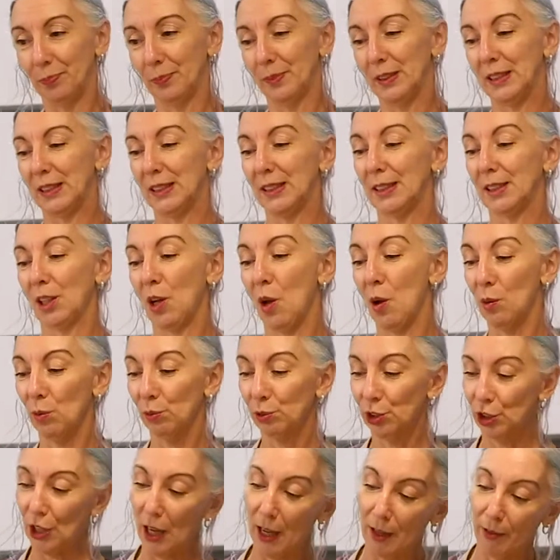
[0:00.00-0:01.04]
This is a
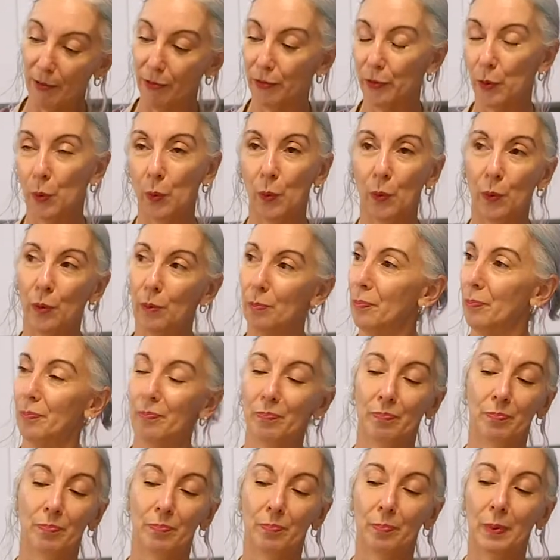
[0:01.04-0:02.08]
cold jug for
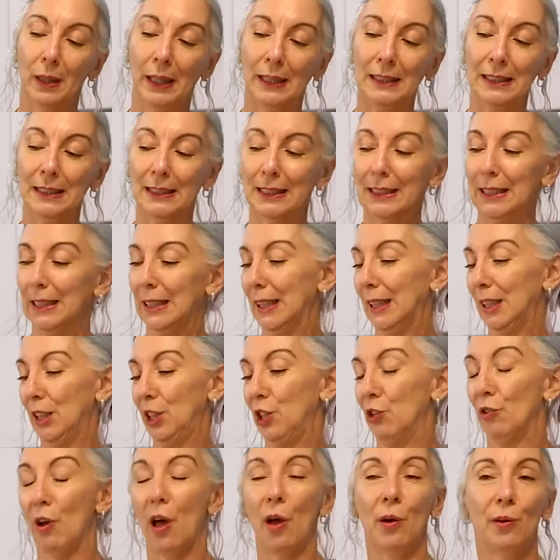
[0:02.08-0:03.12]
blending
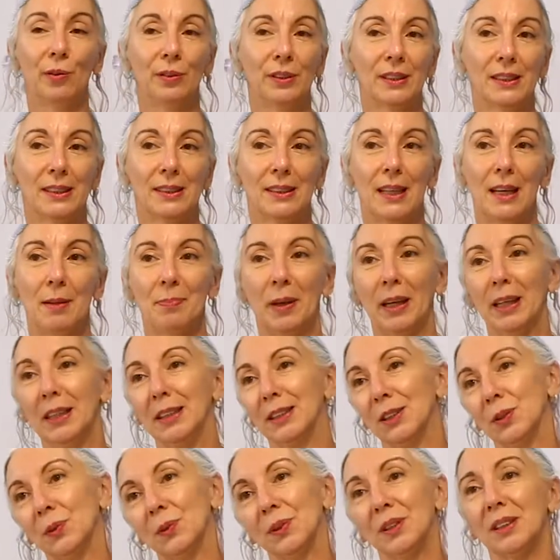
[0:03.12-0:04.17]
your oats and making
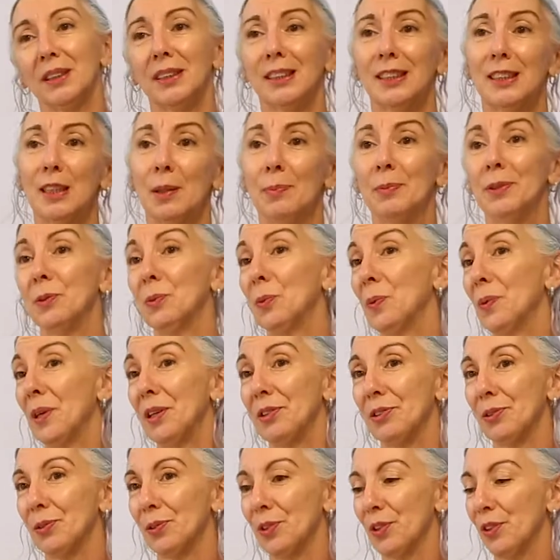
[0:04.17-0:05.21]
sauces, dips and all
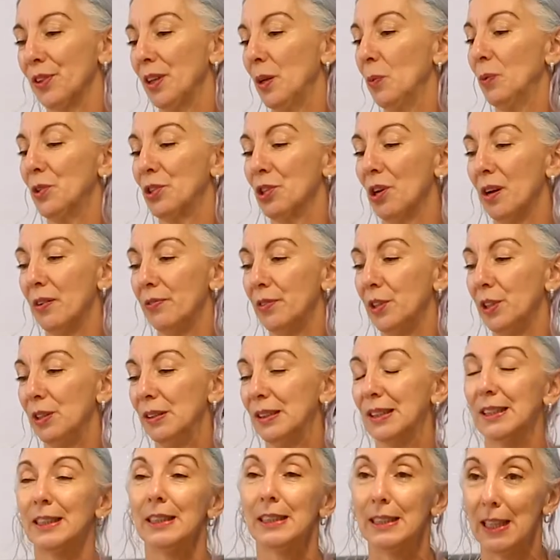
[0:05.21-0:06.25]
that sort of thing, which I've
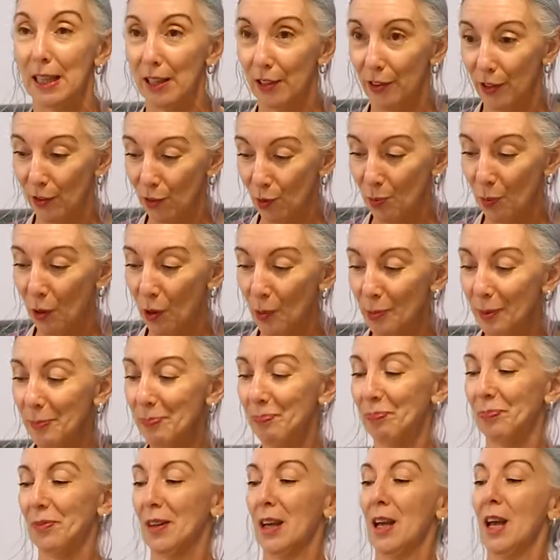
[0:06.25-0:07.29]
used to death at the
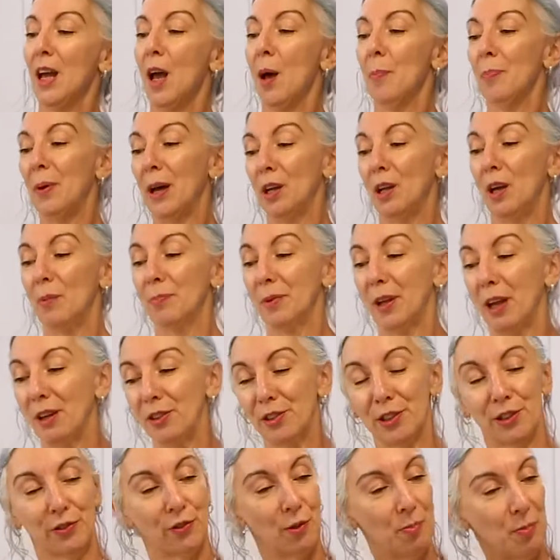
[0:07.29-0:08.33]
moment. But I'm
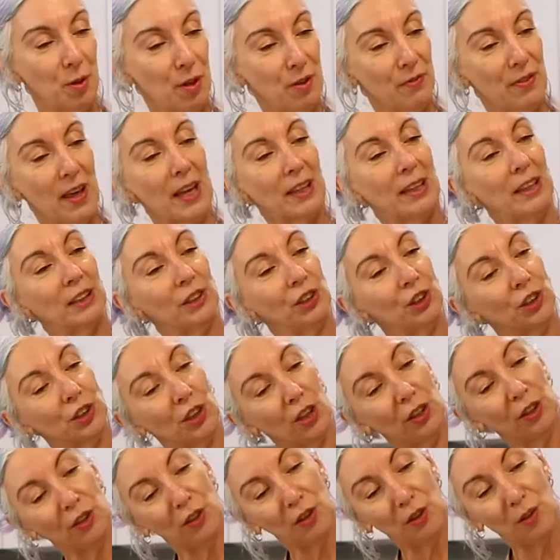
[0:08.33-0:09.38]
going to remove that and
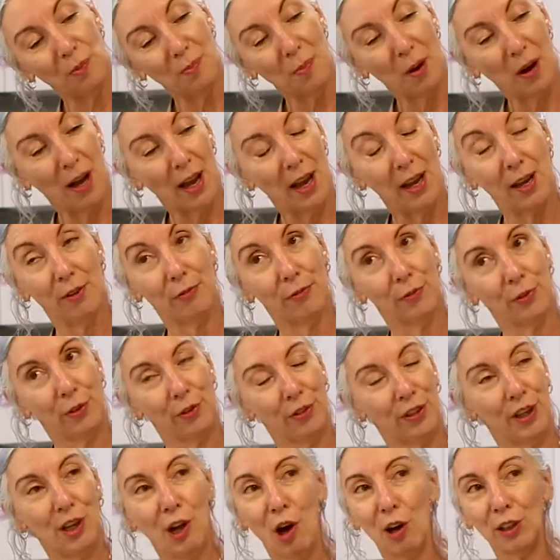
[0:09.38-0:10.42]
show you my
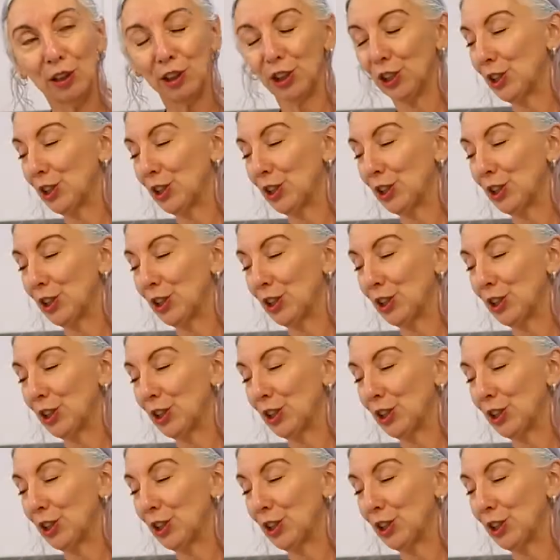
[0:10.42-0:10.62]
Froothie hot